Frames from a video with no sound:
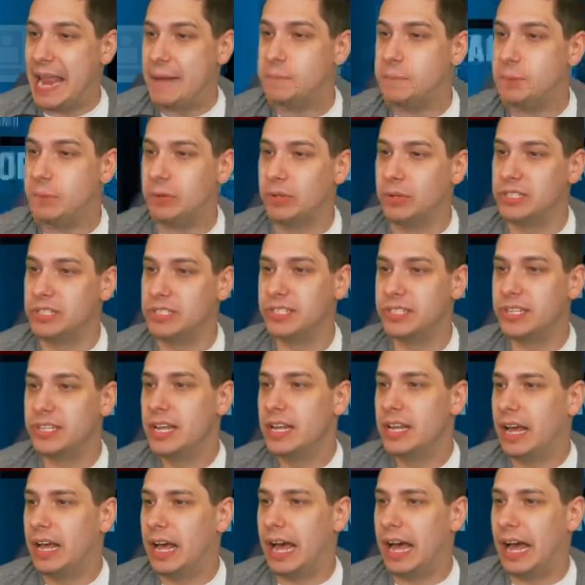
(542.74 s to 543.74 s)
pulls,
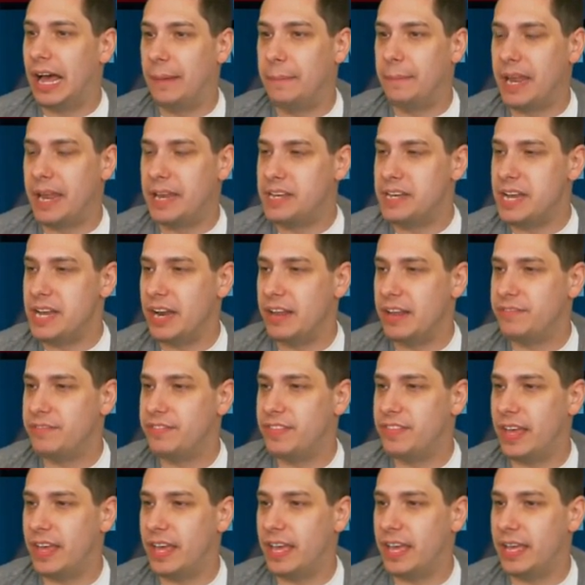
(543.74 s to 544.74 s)
um, and none of
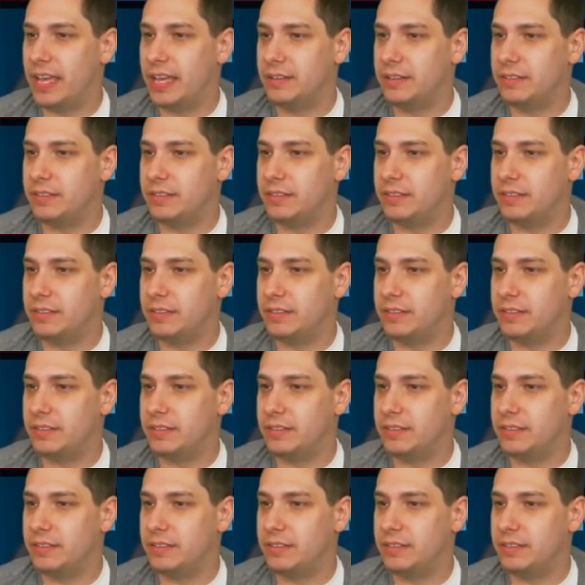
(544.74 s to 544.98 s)
the,